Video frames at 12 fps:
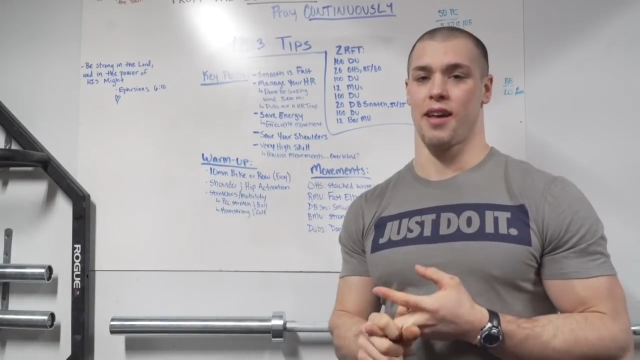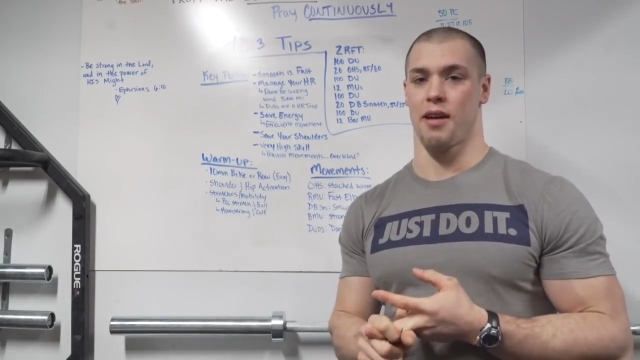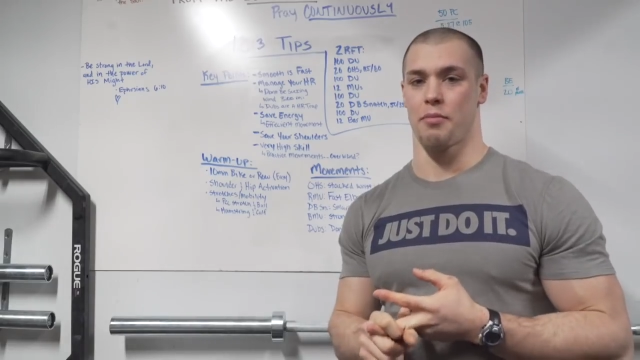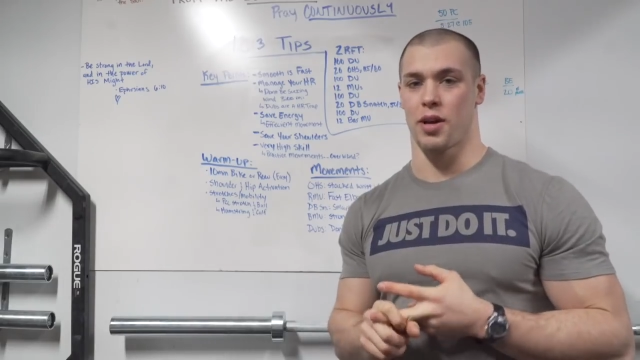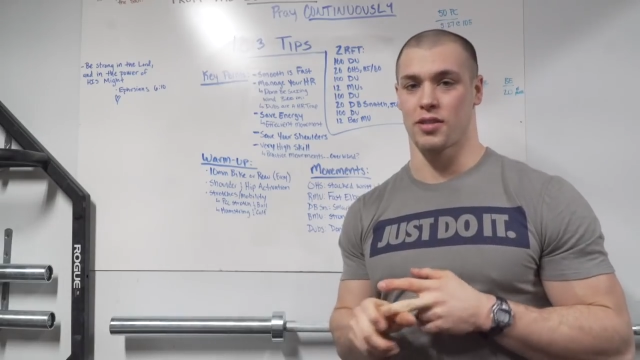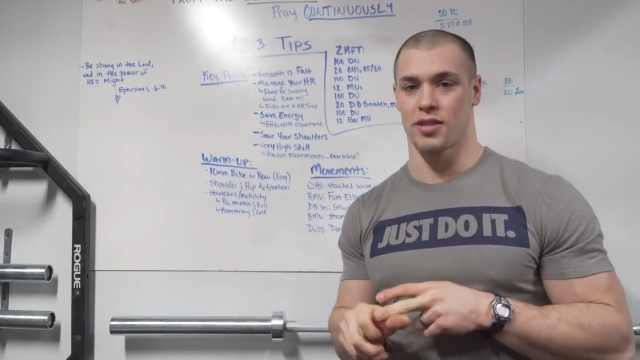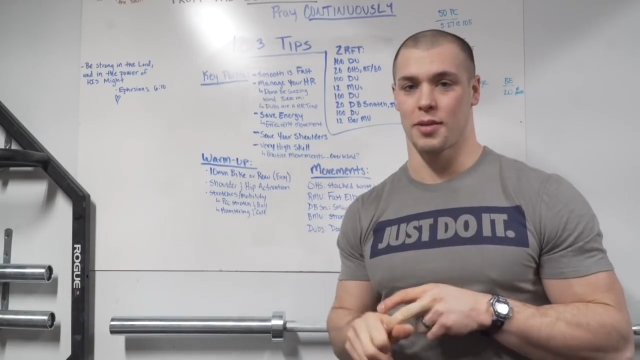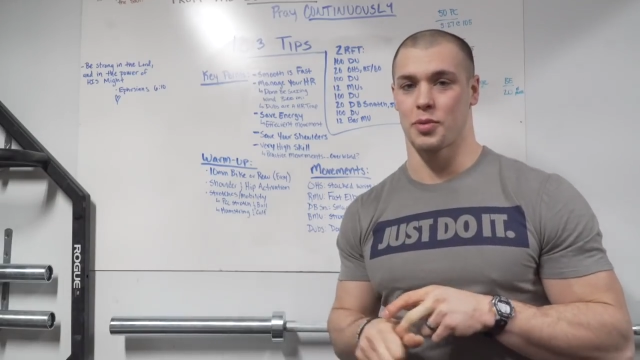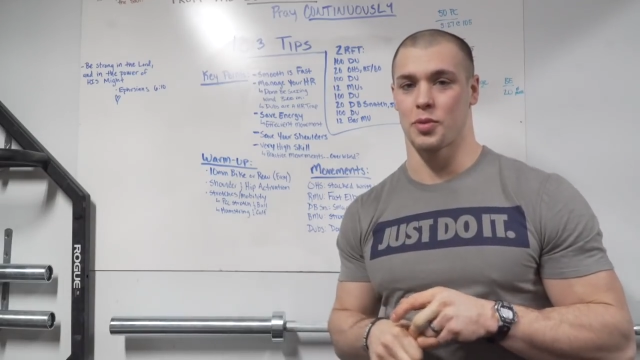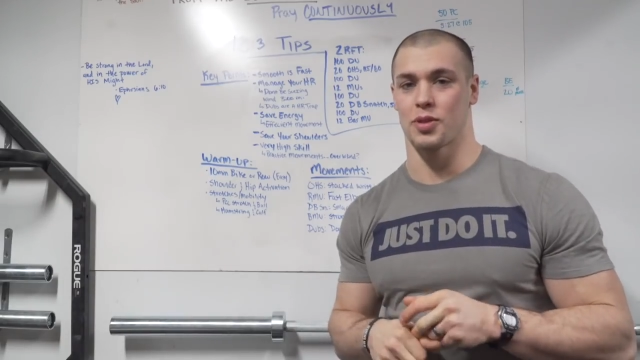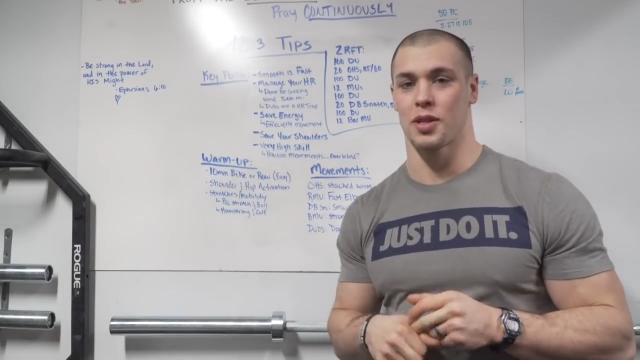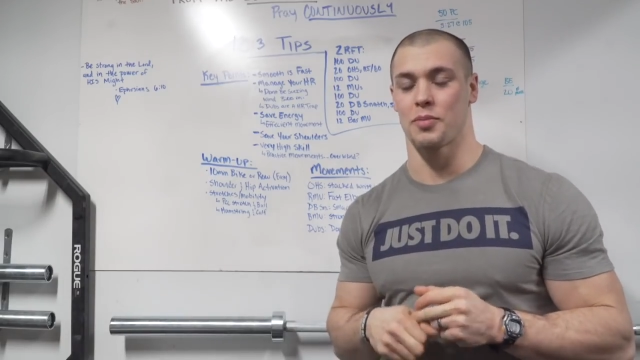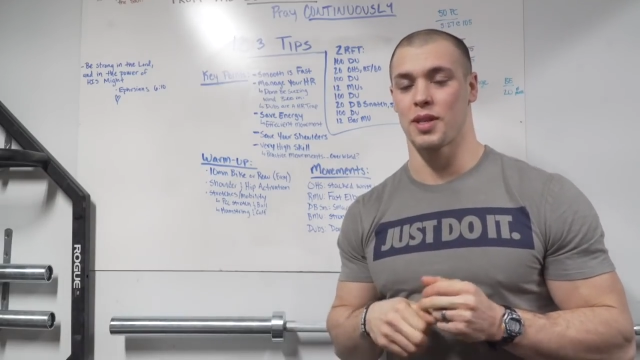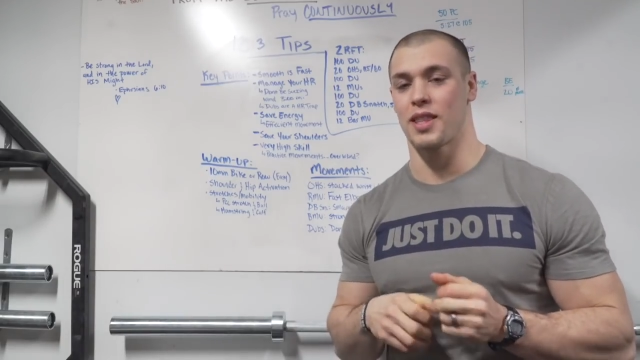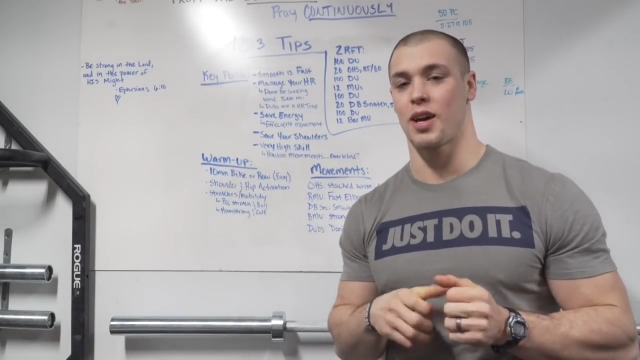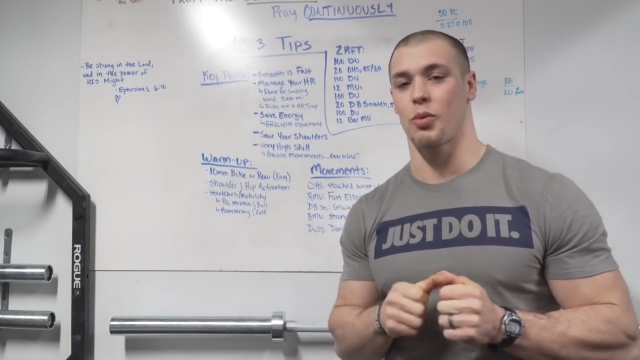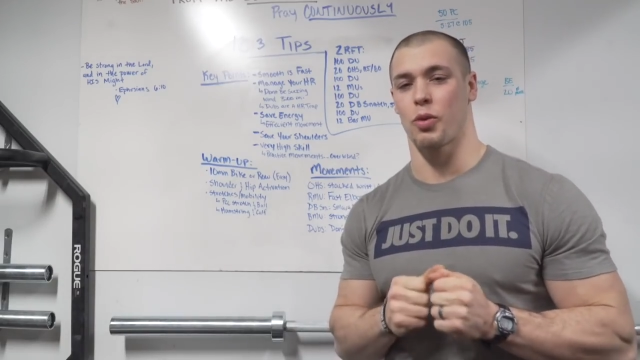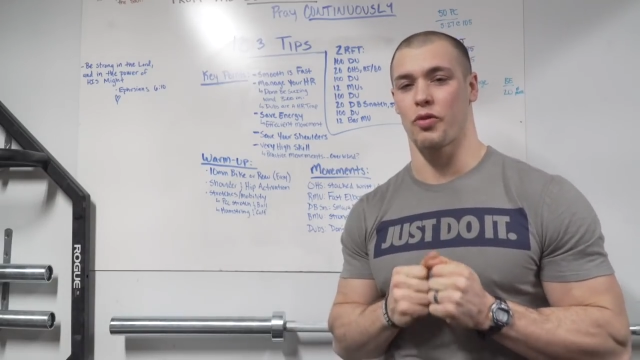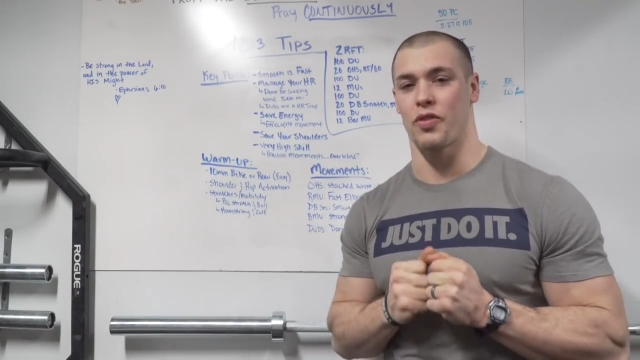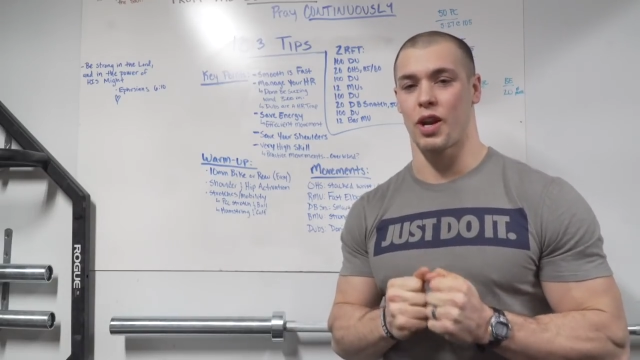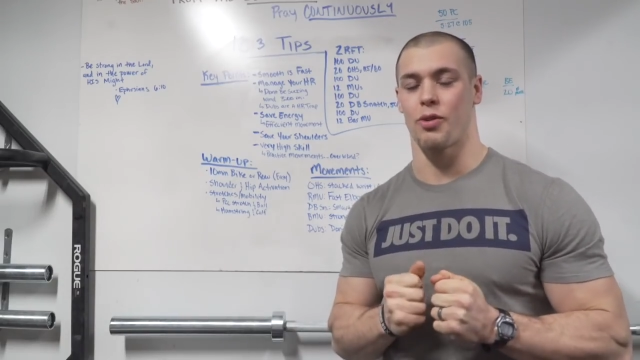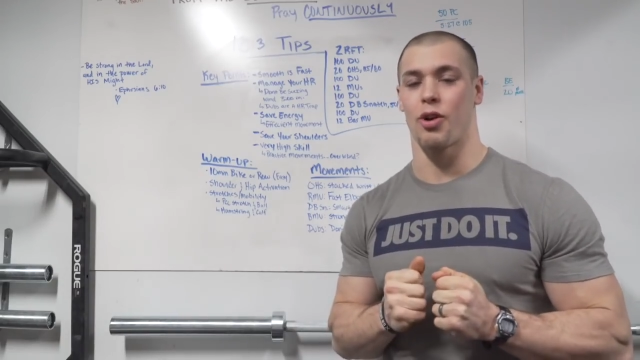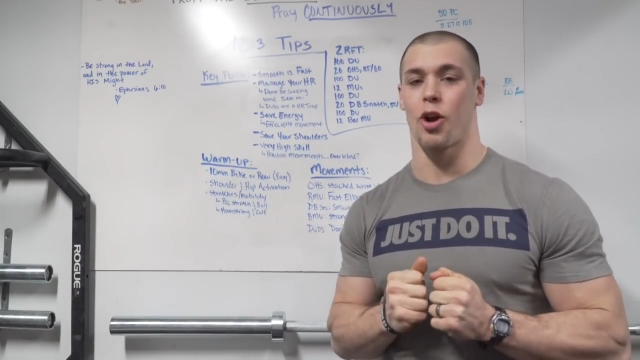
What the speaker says: that. Muscle ups were something that were very